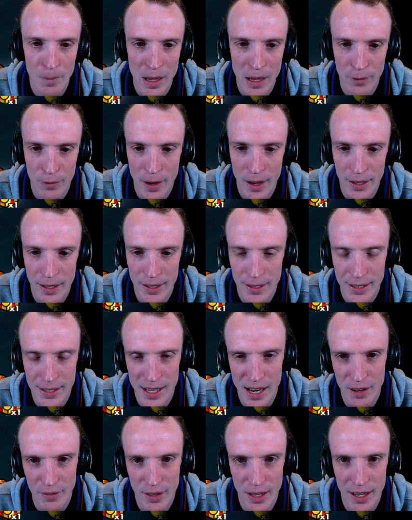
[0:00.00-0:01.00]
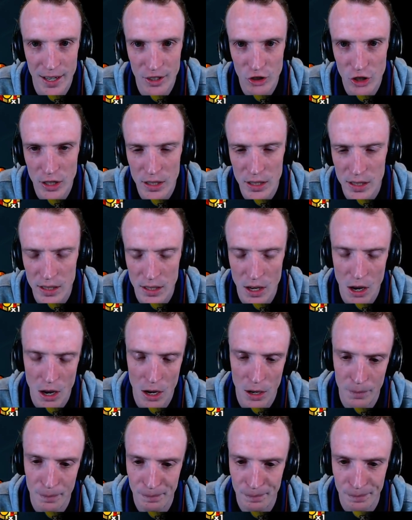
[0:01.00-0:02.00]
if I didn't save the energies.
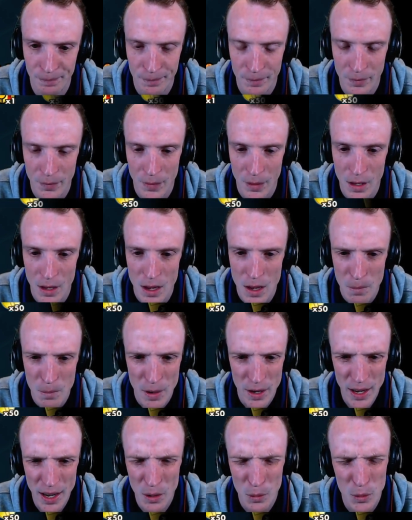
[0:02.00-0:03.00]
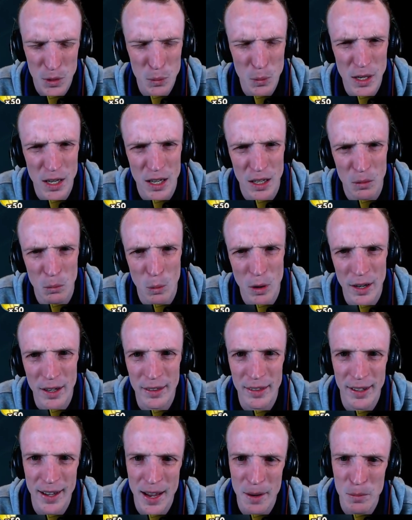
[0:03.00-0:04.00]
So, but yeah, it was weird. Why
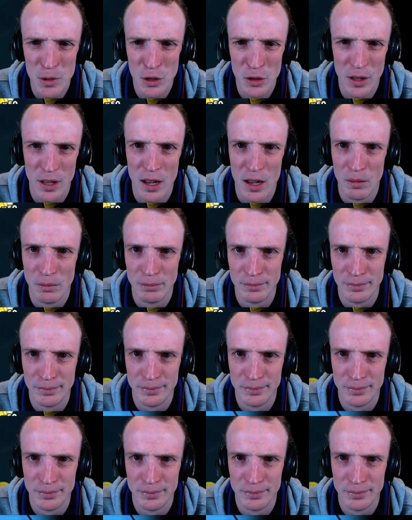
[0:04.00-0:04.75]
did the game do that?